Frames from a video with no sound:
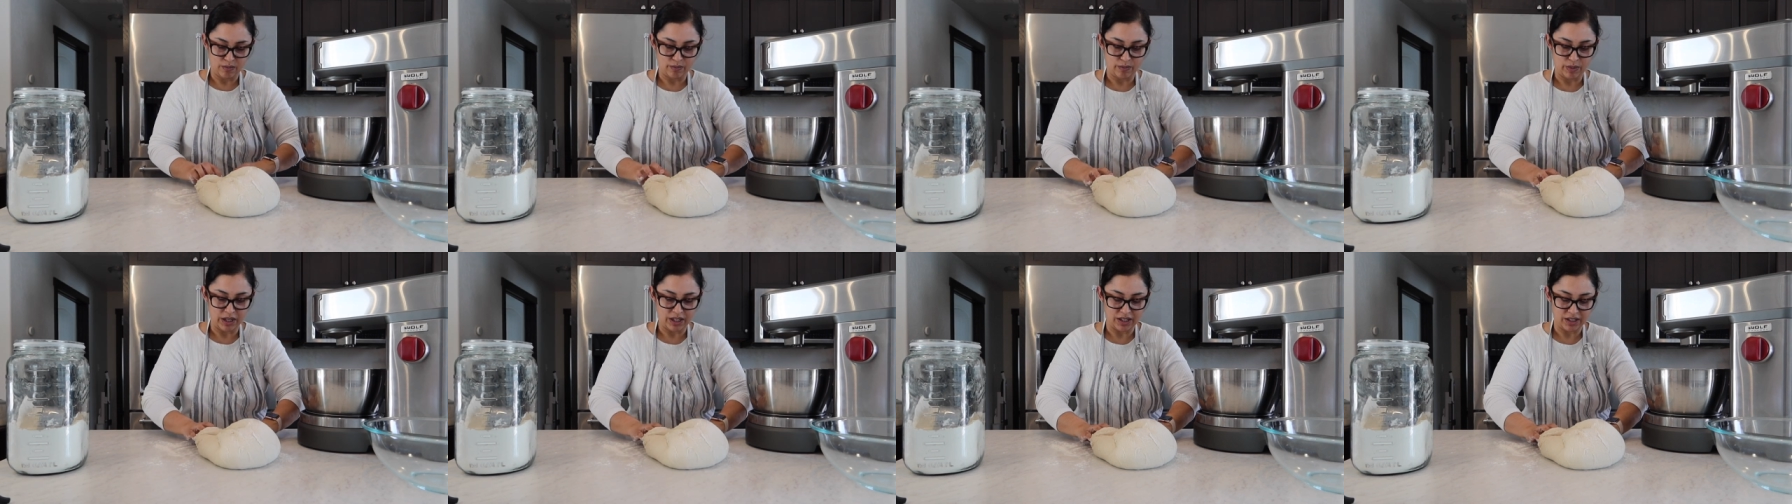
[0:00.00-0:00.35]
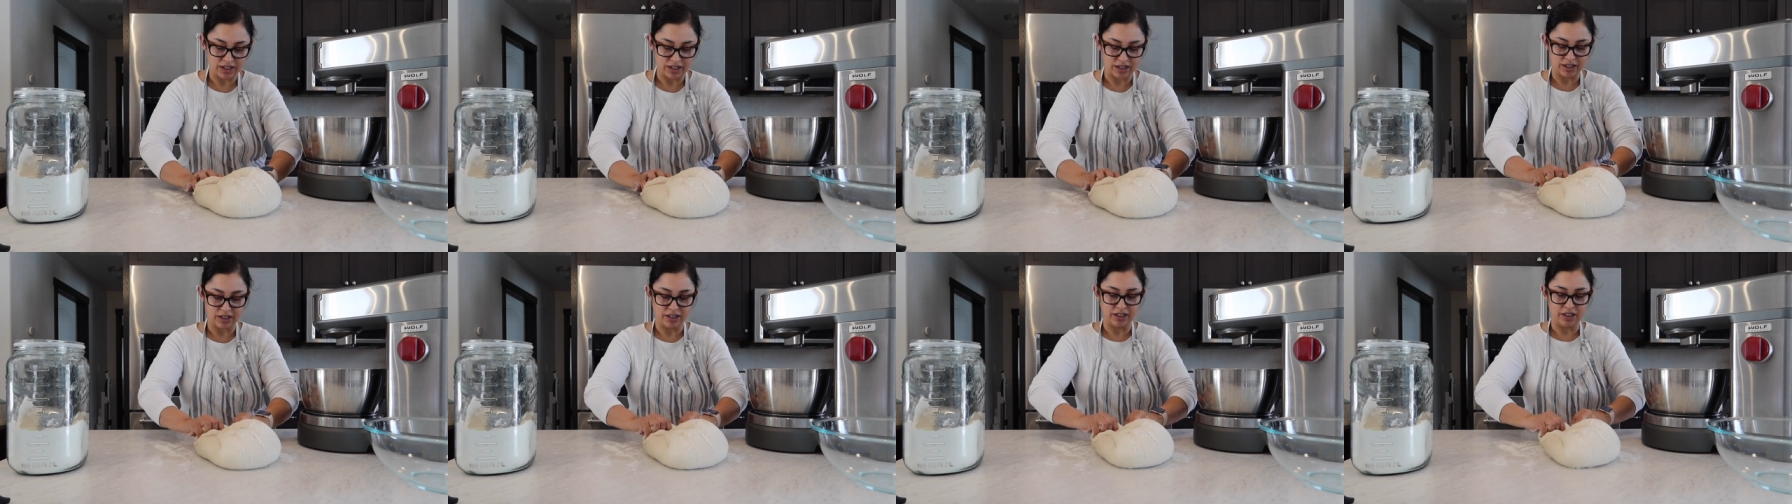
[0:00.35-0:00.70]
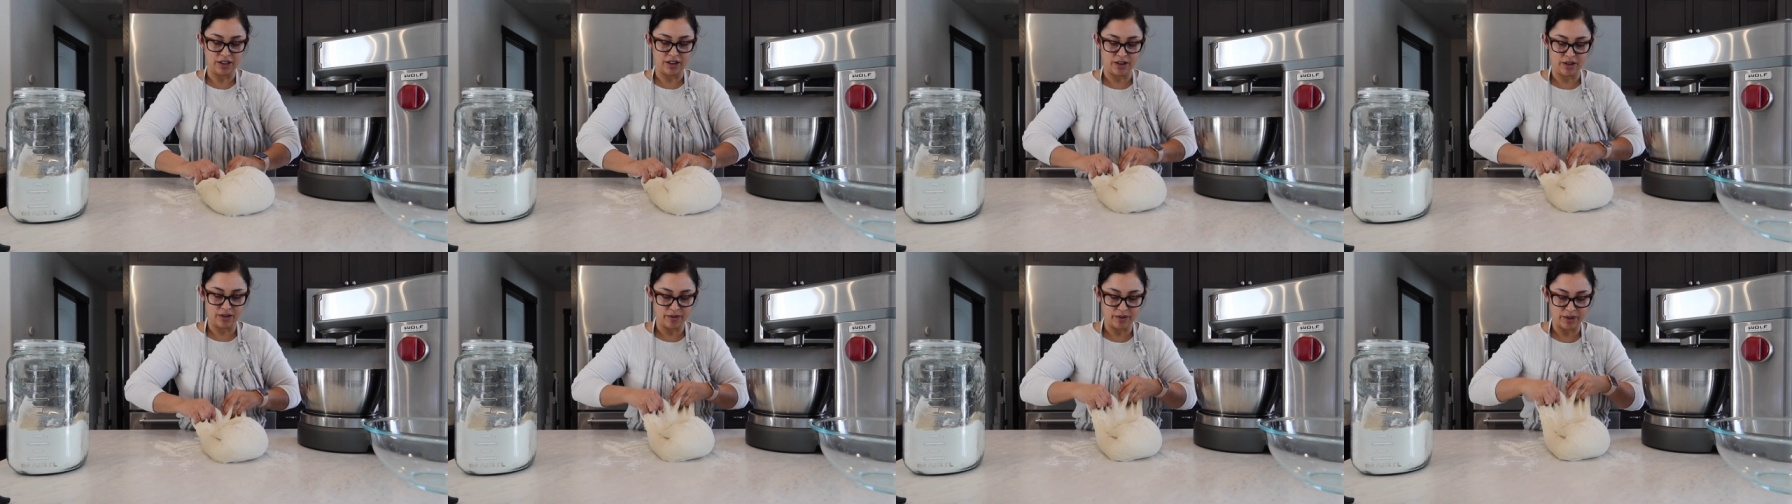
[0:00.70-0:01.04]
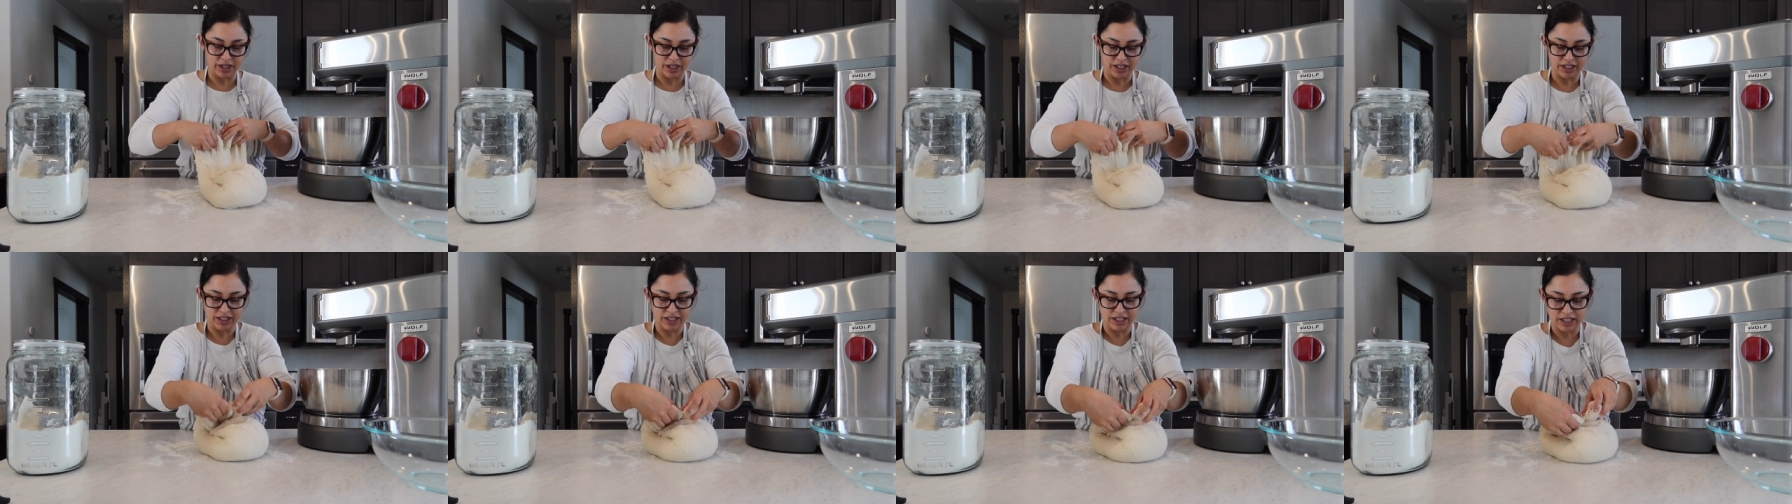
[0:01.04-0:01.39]
basically
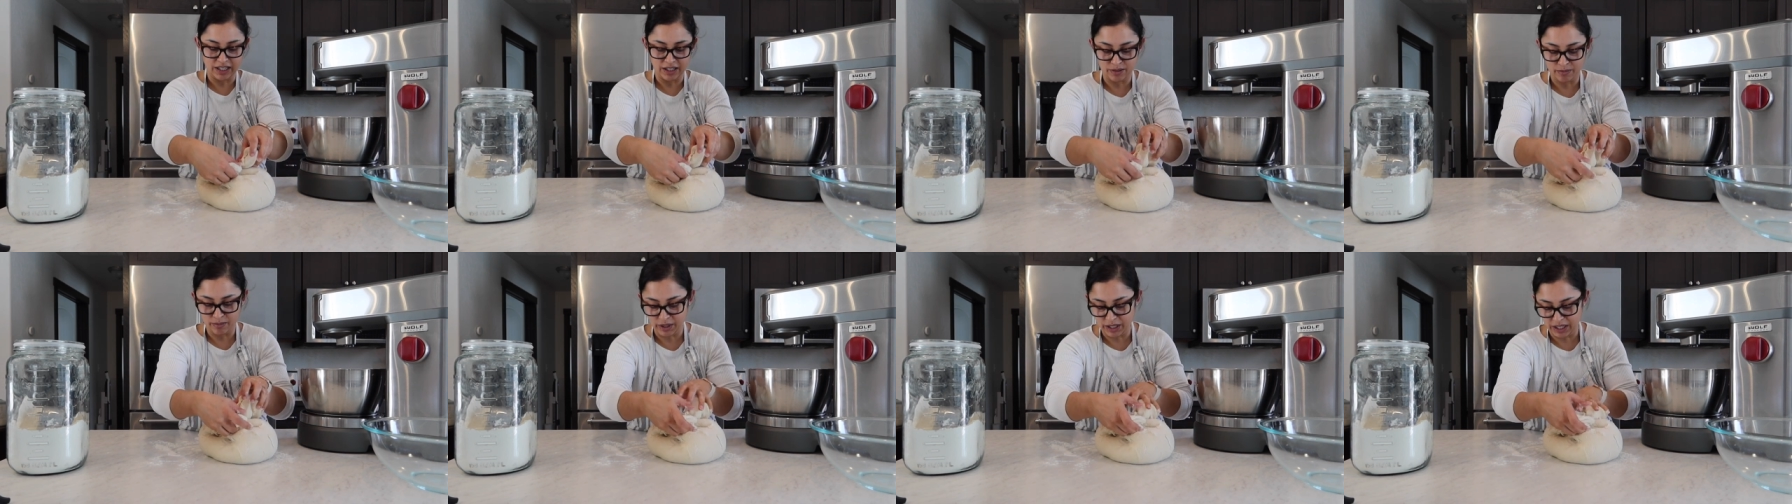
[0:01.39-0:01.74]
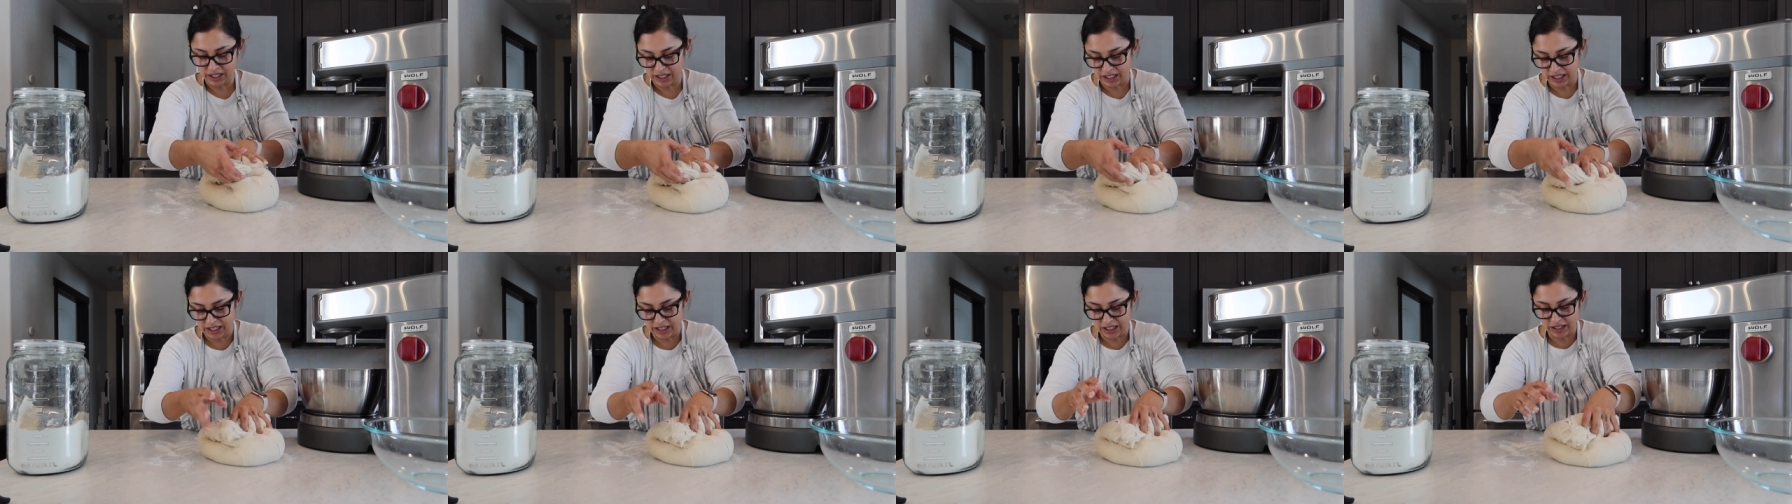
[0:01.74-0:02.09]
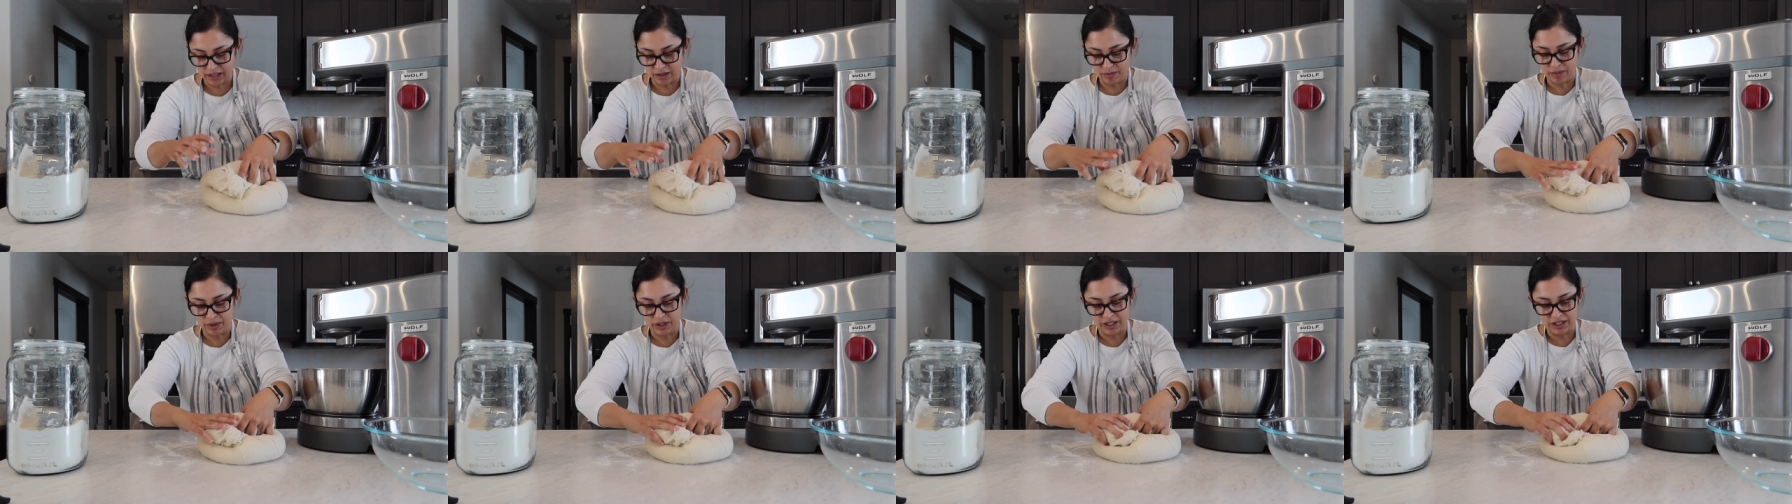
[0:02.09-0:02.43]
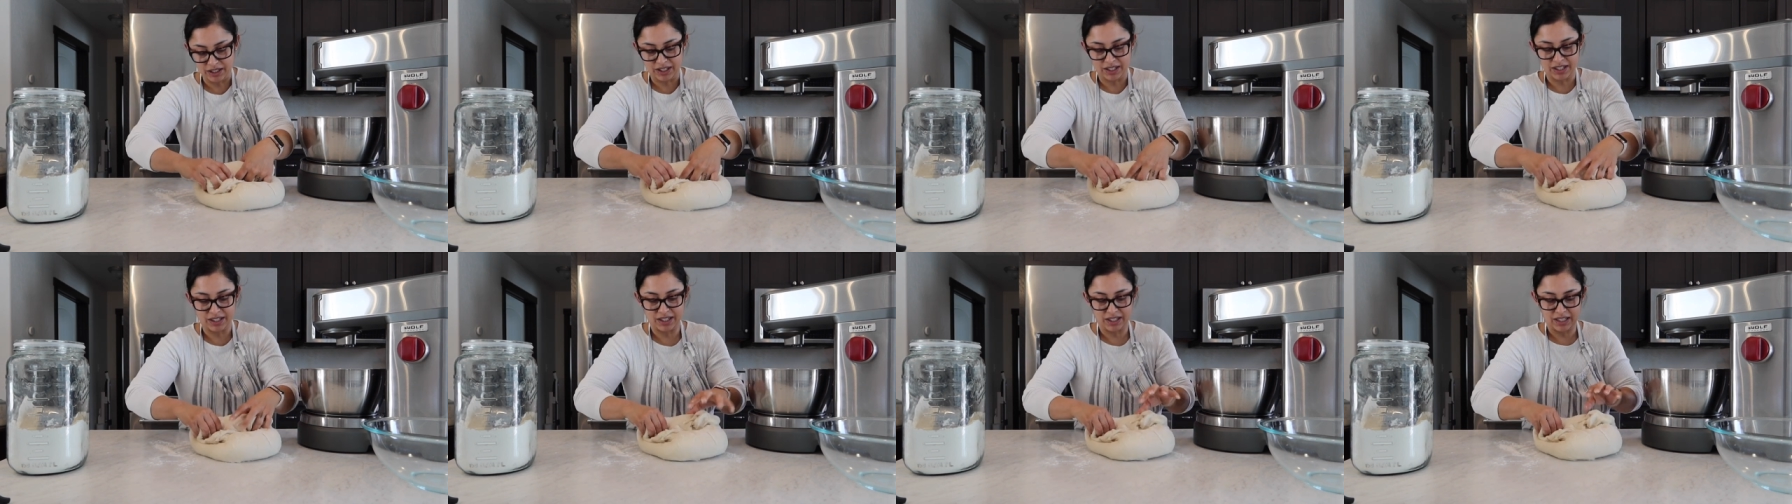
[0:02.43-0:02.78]
already done being kneaded, but
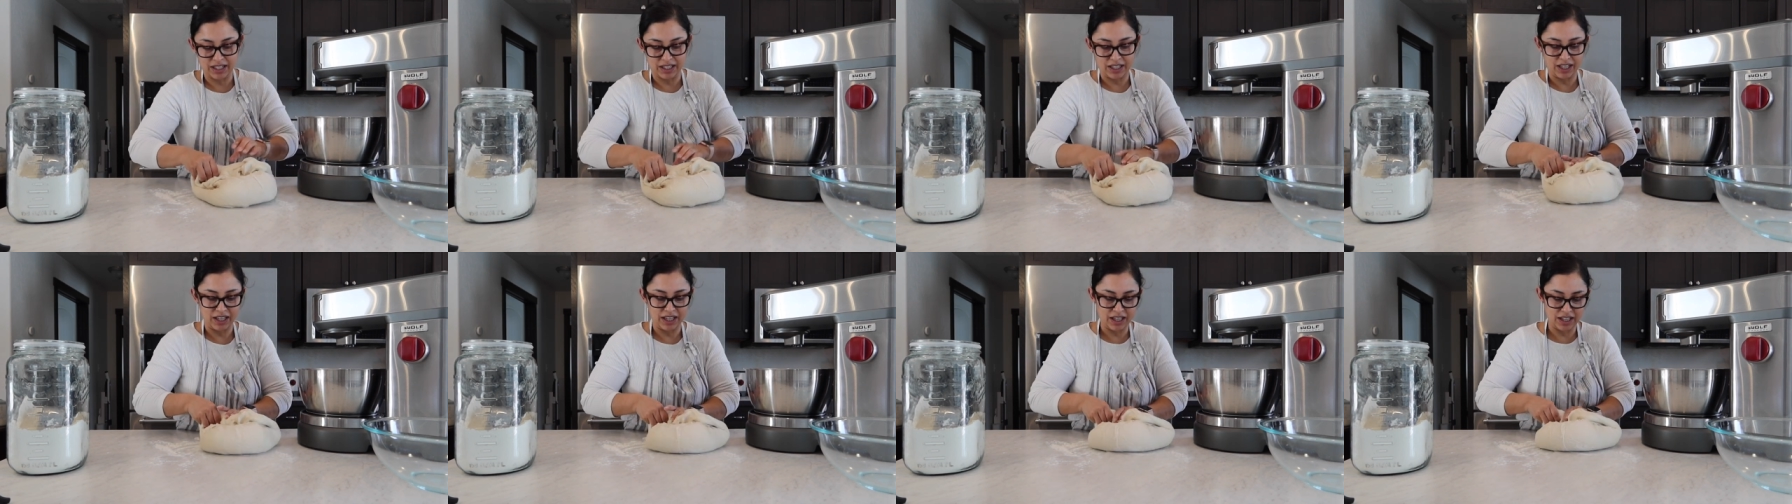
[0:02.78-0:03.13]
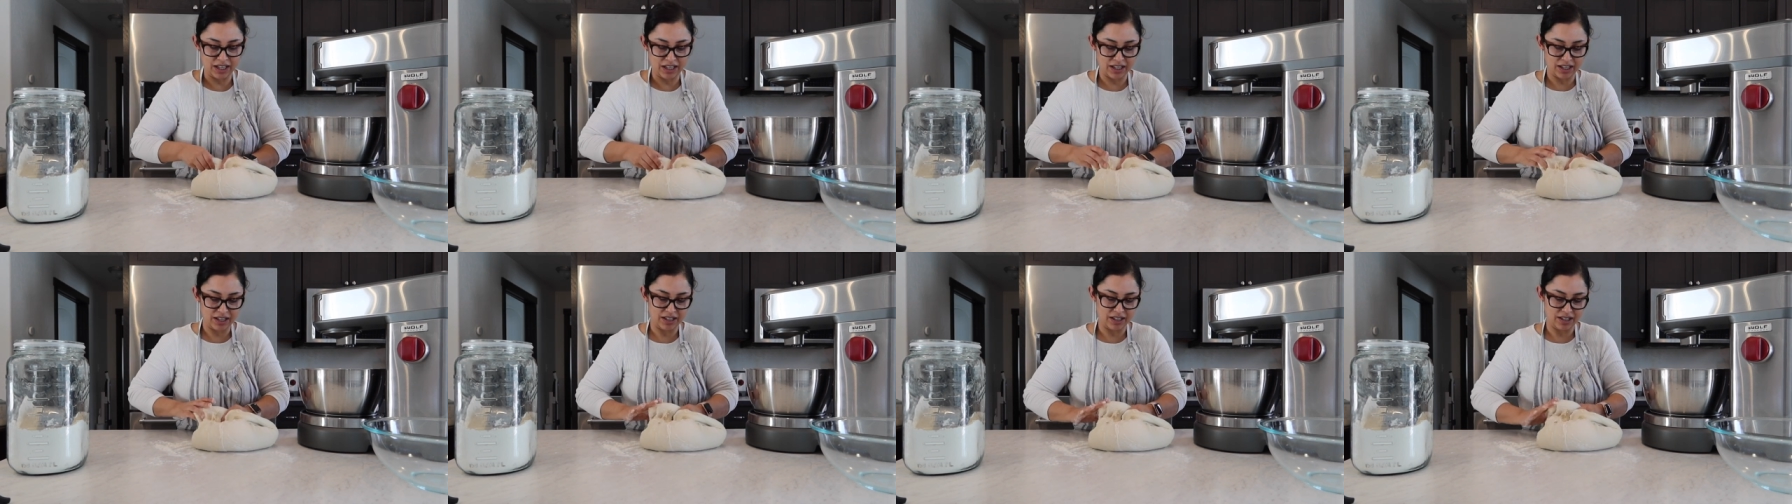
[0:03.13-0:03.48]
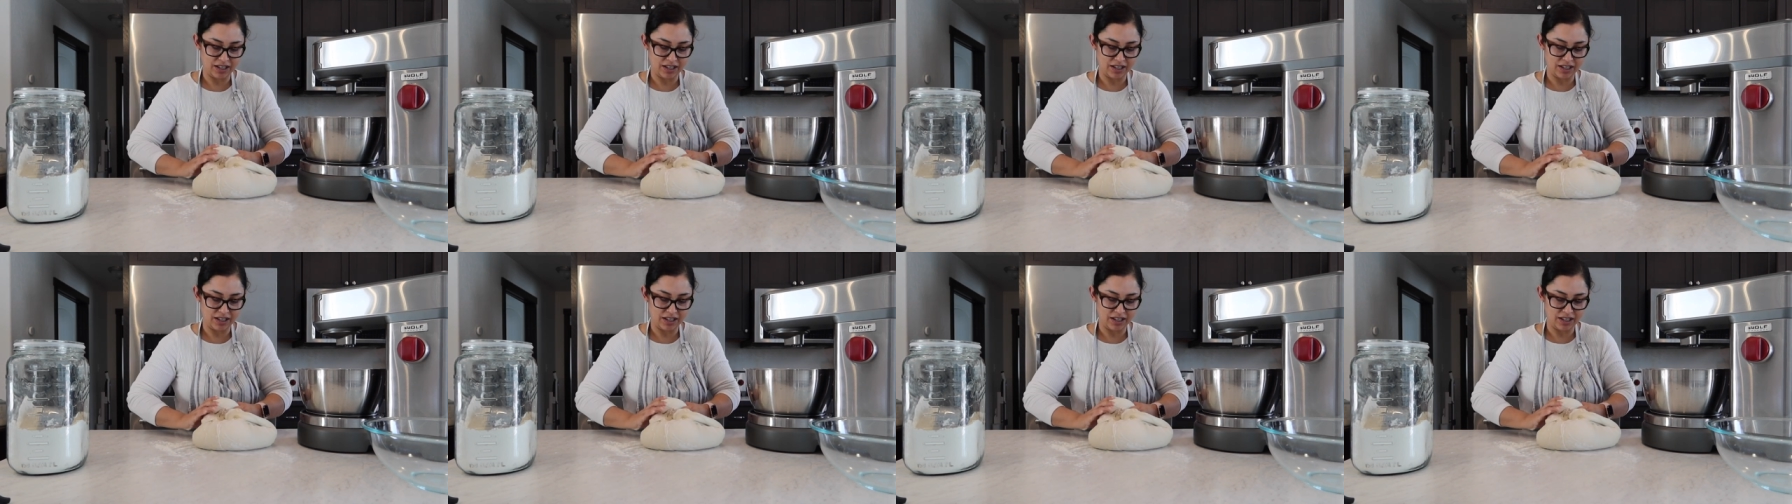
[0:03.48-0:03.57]
it's sticking.